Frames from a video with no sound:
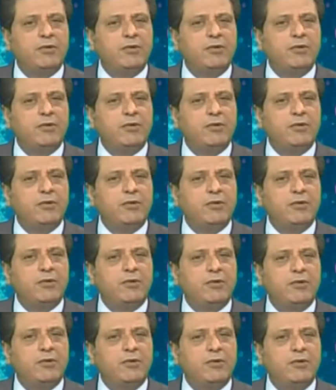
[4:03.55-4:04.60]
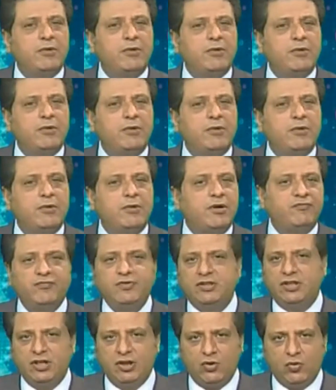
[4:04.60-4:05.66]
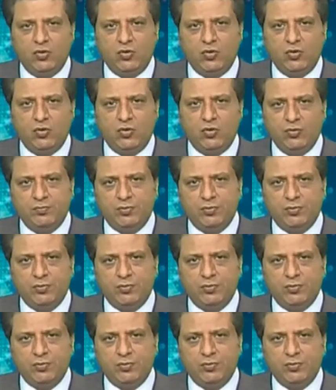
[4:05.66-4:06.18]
You know why? Because for me,